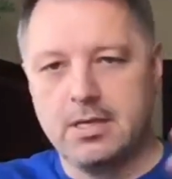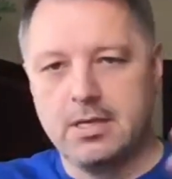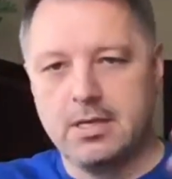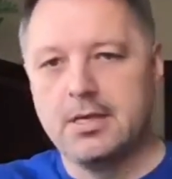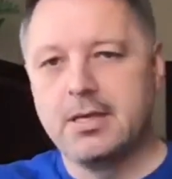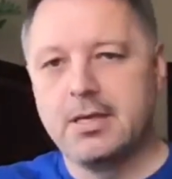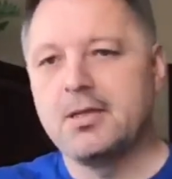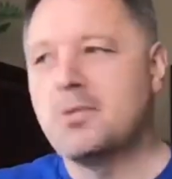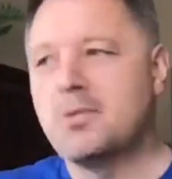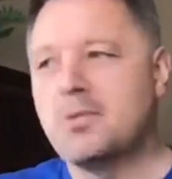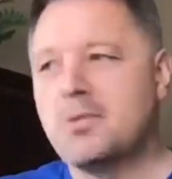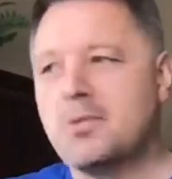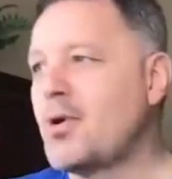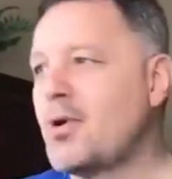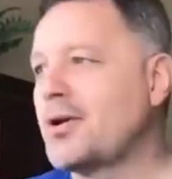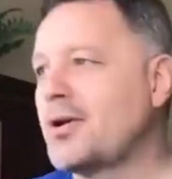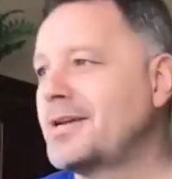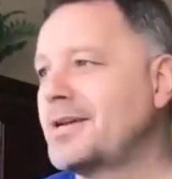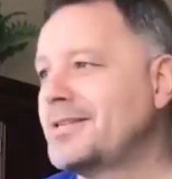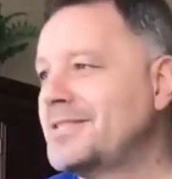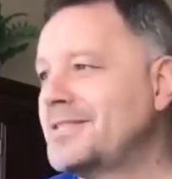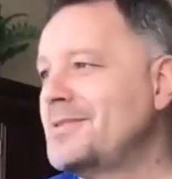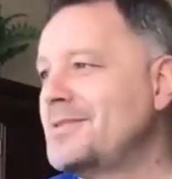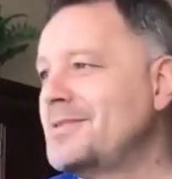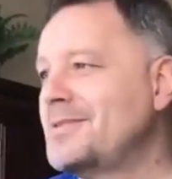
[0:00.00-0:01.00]
the market
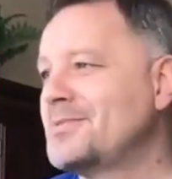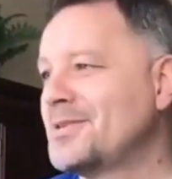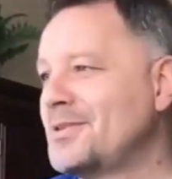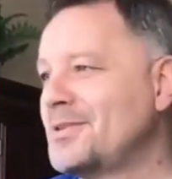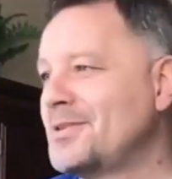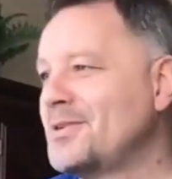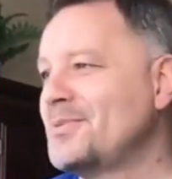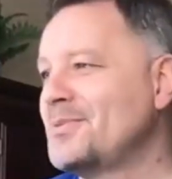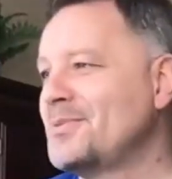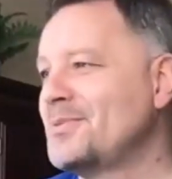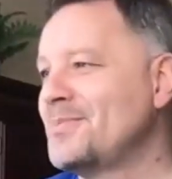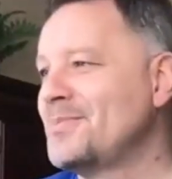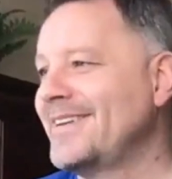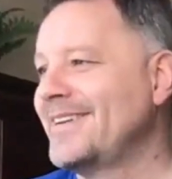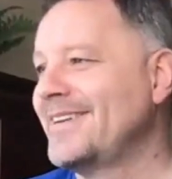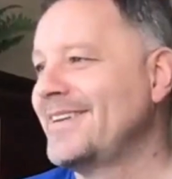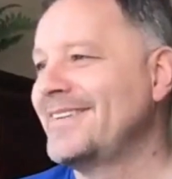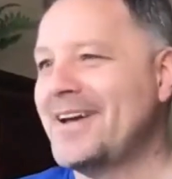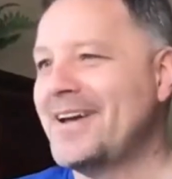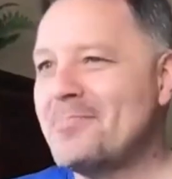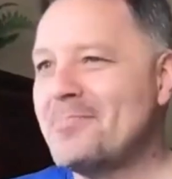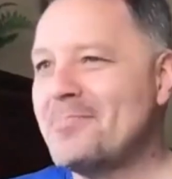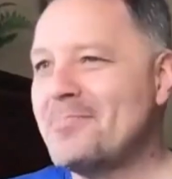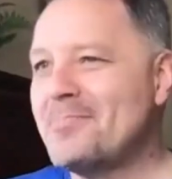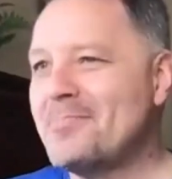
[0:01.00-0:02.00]
seems a little bit
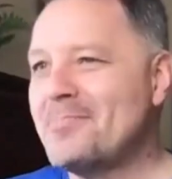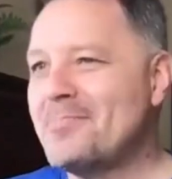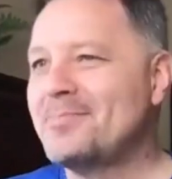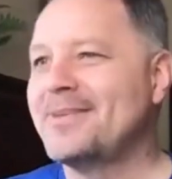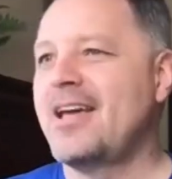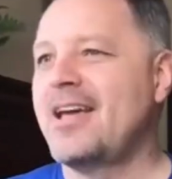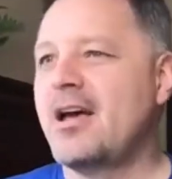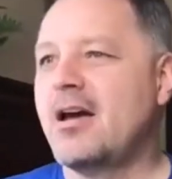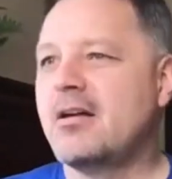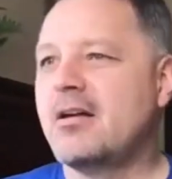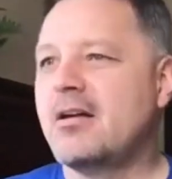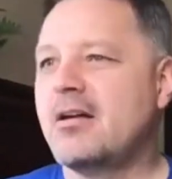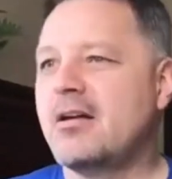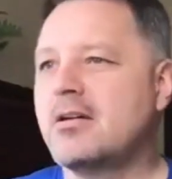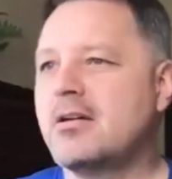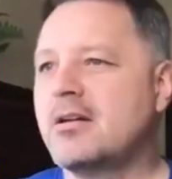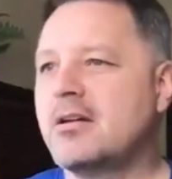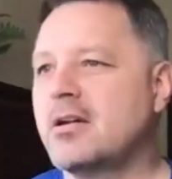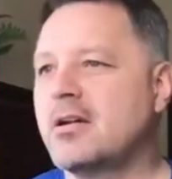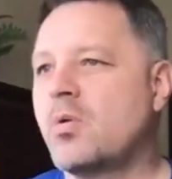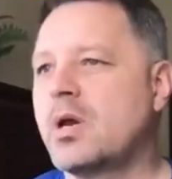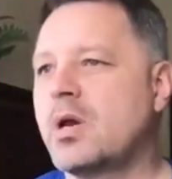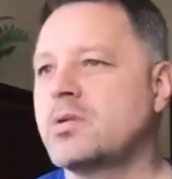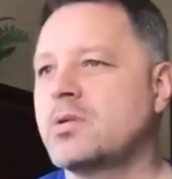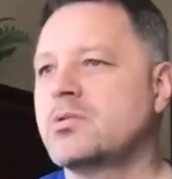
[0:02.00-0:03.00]
up and down and
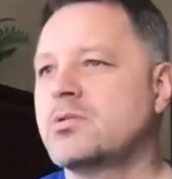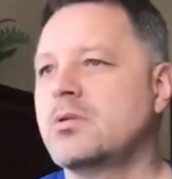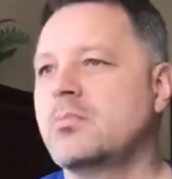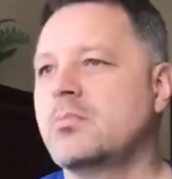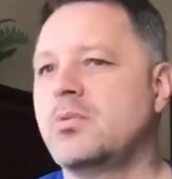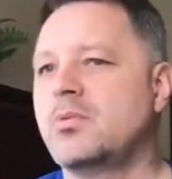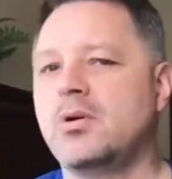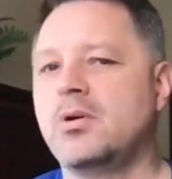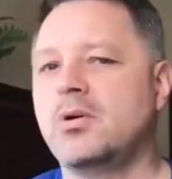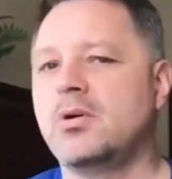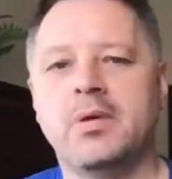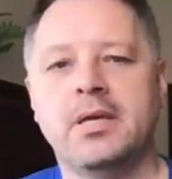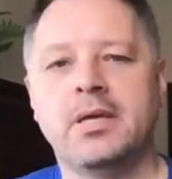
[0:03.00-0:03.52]
questionable but